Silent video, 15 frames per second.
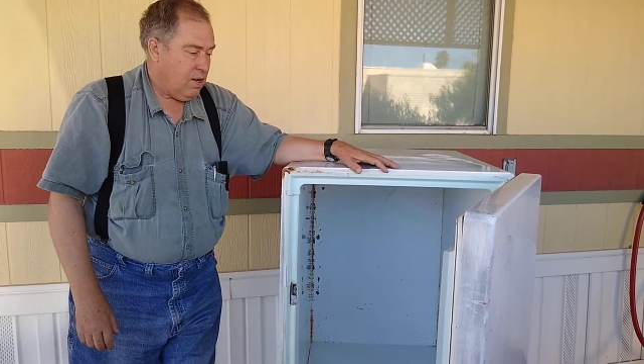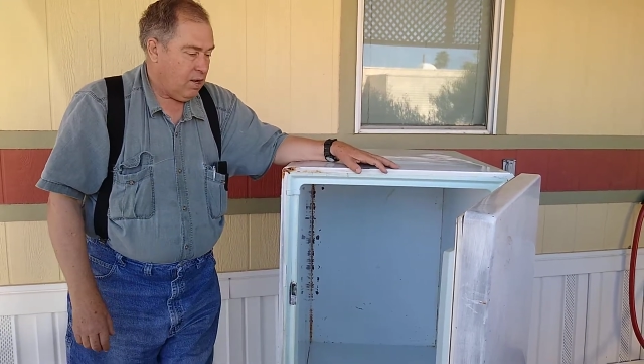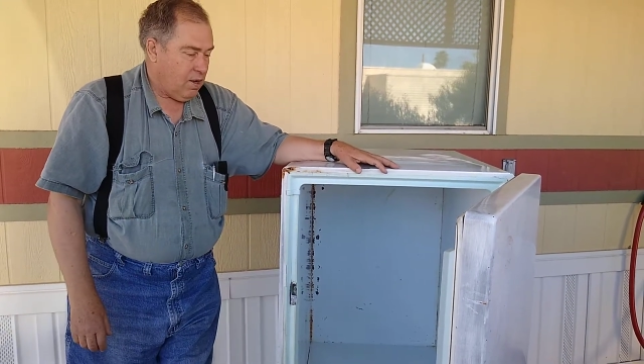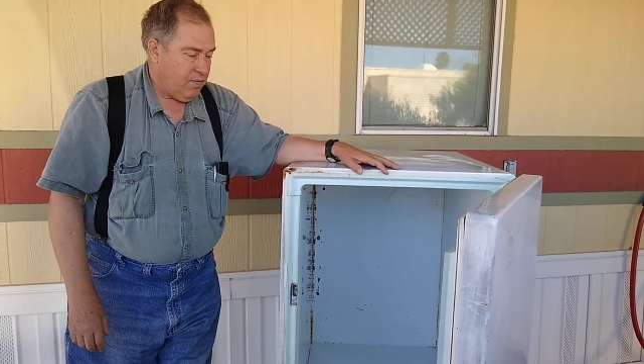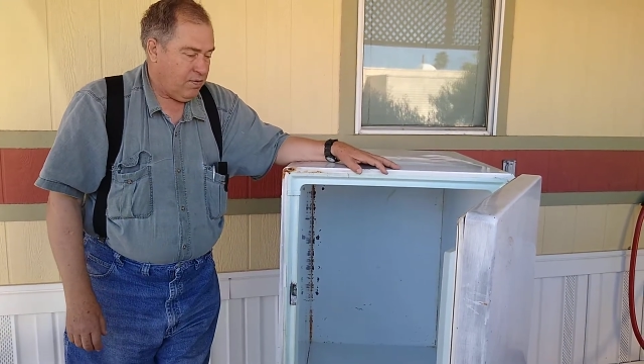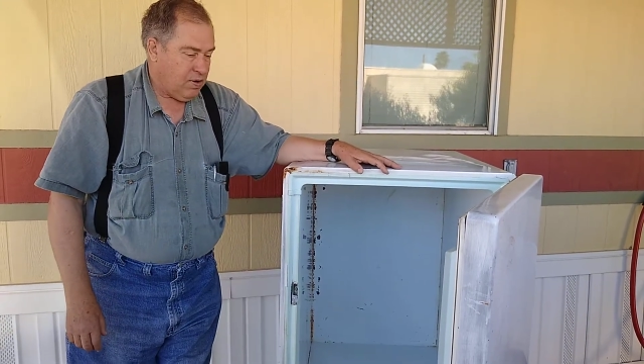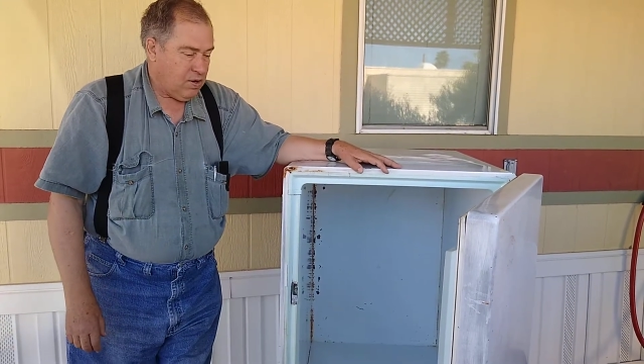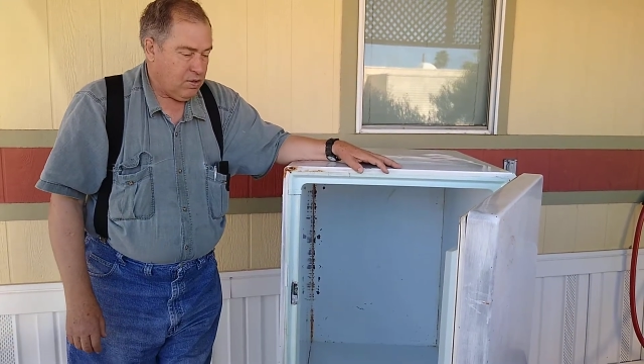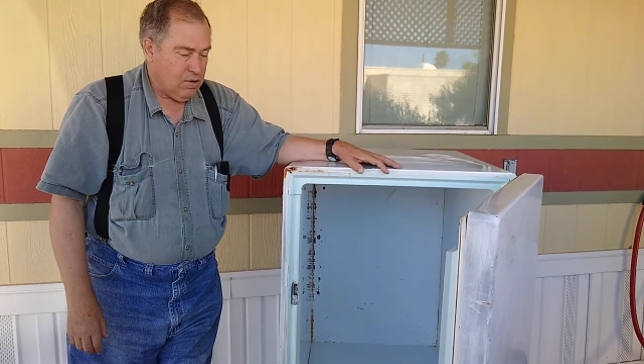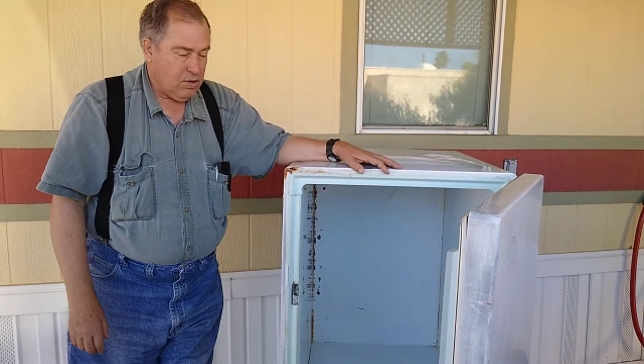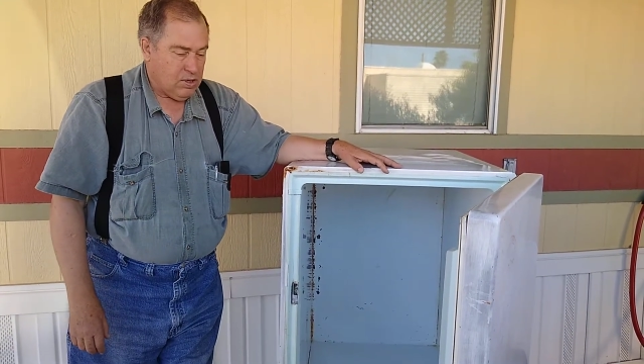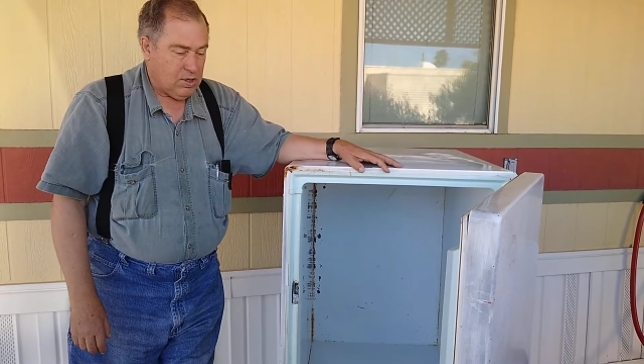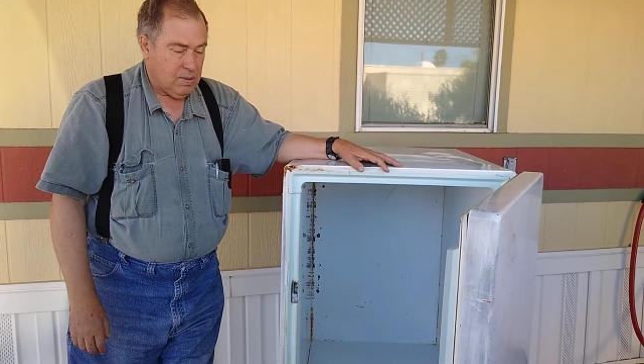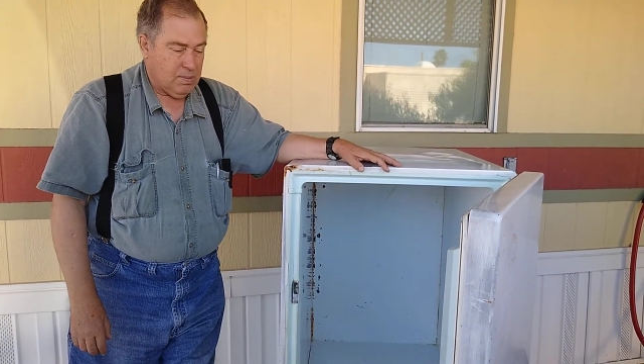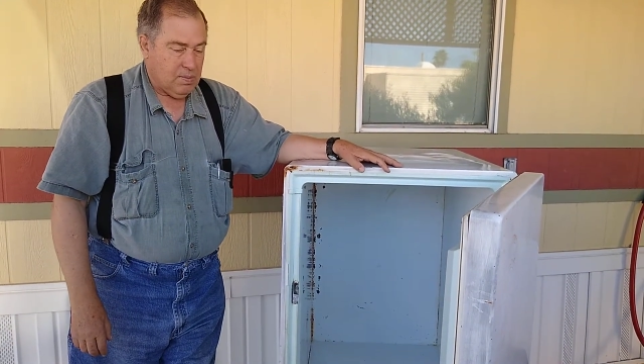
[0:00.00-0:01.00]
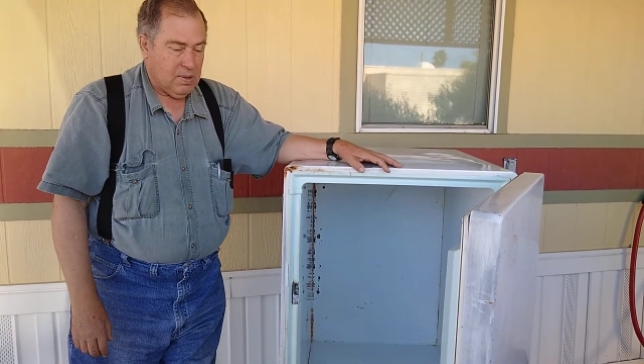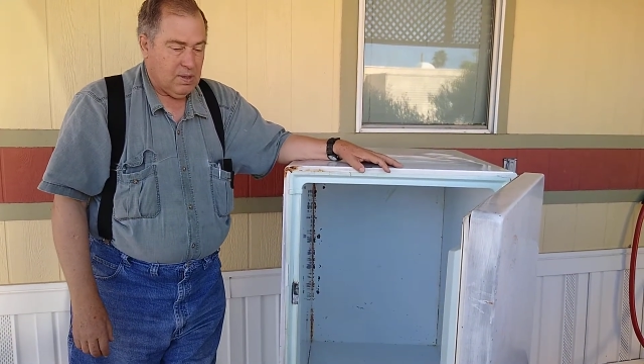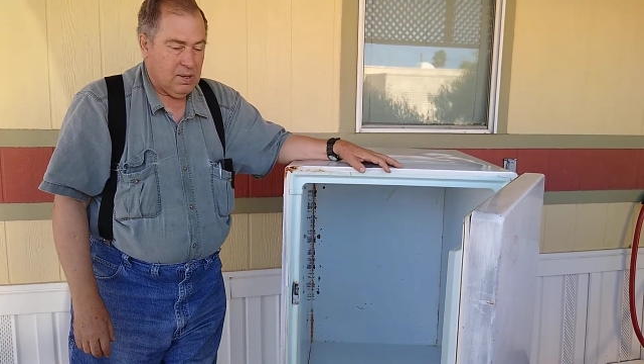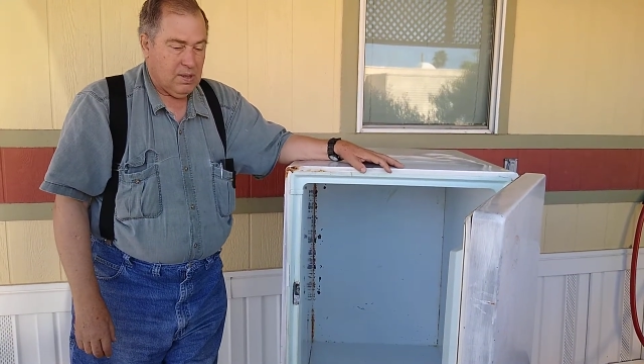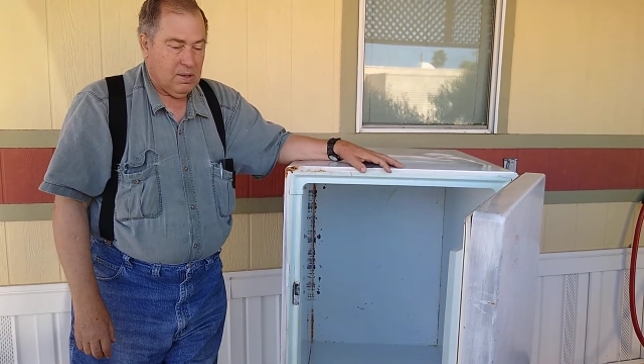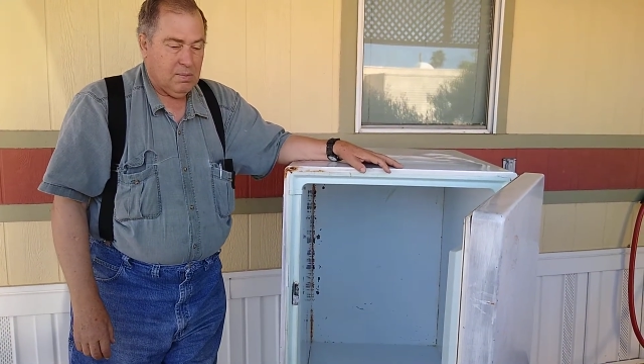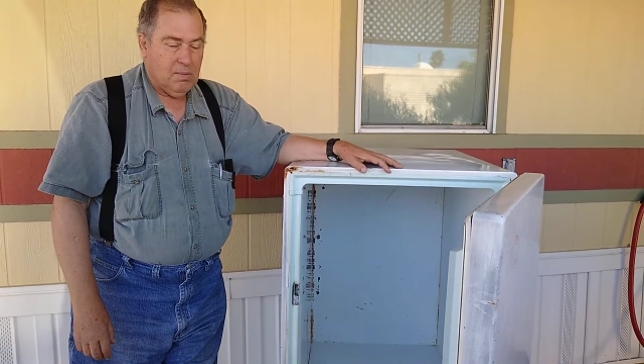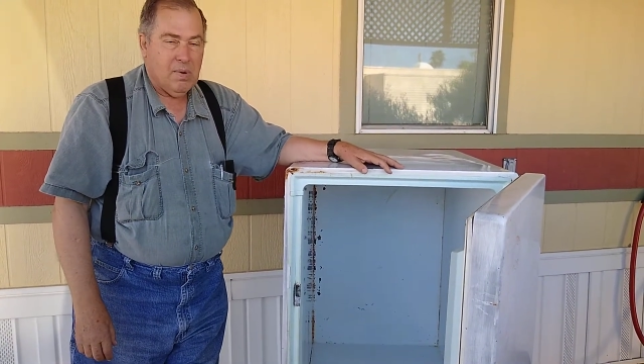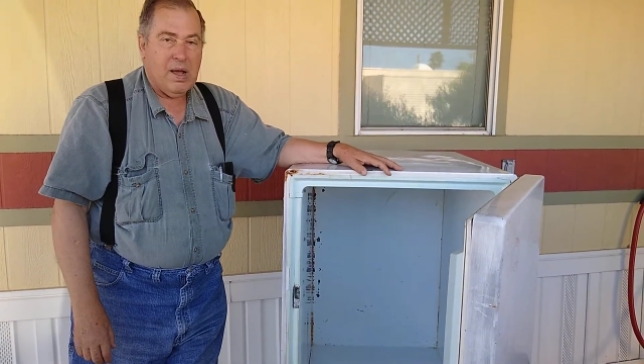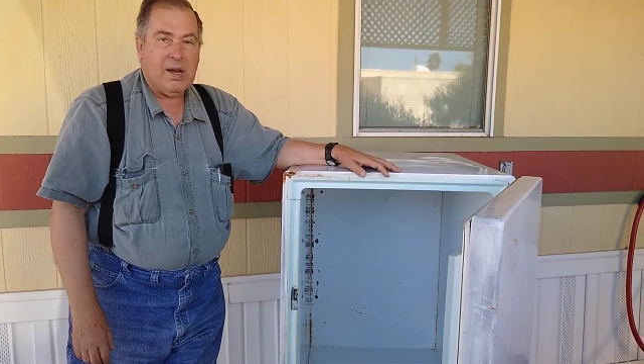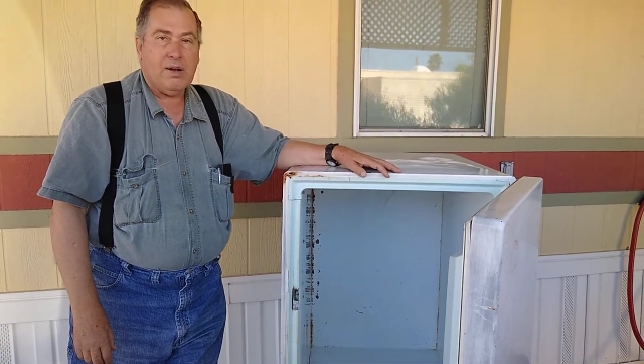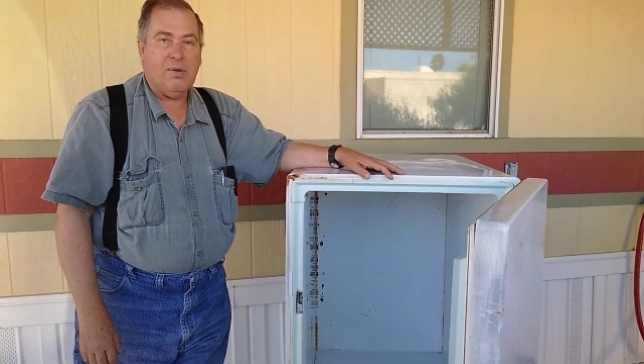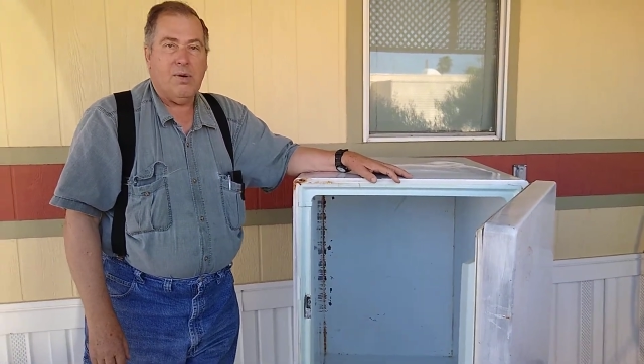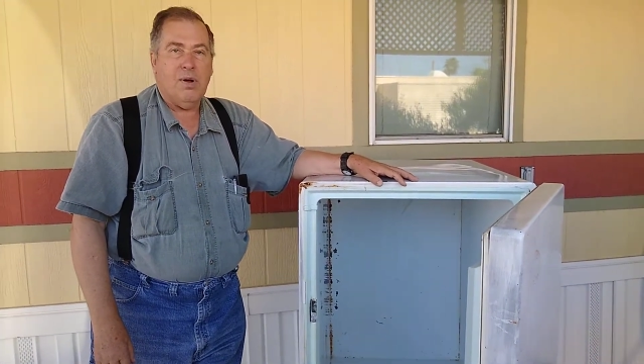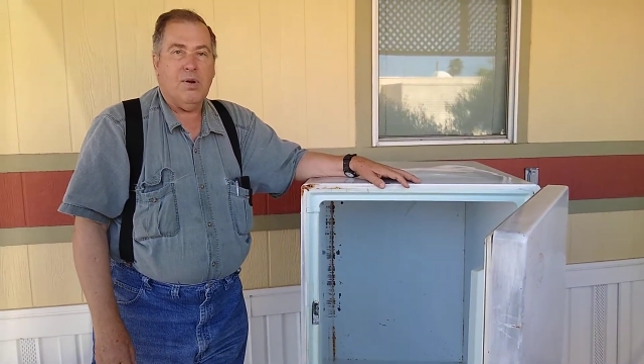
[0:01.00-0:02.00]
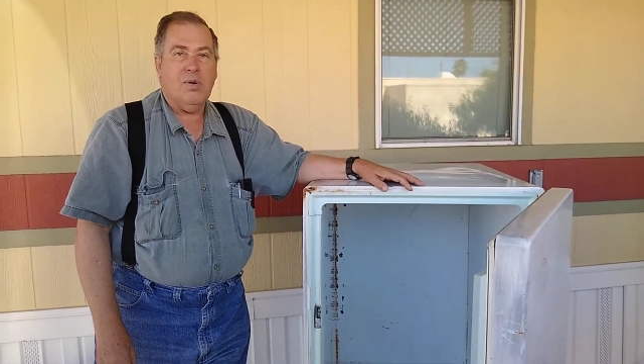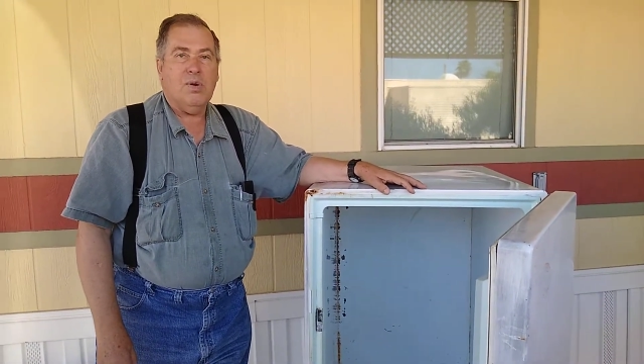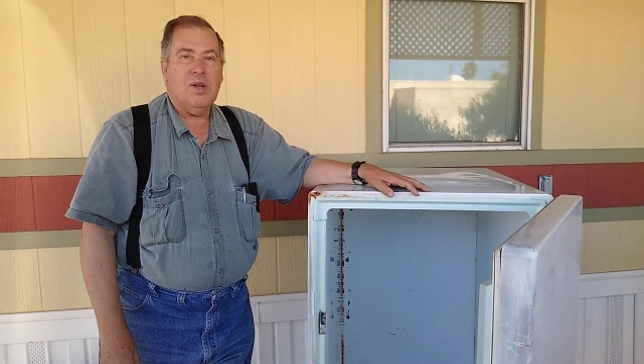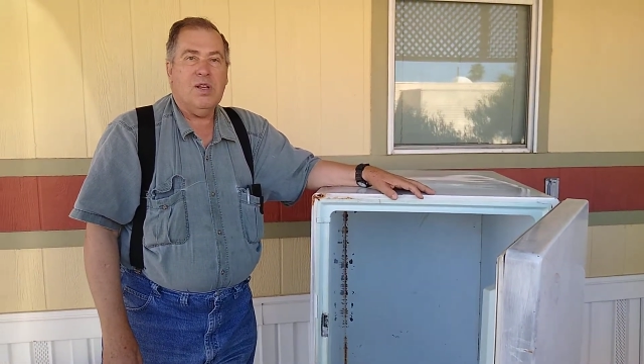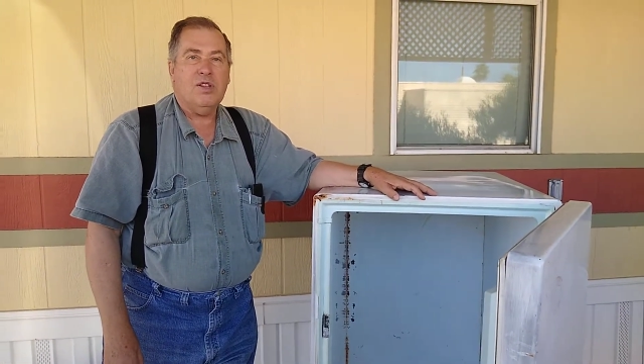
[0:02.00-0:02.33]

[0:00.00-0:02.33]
I figure there's some micro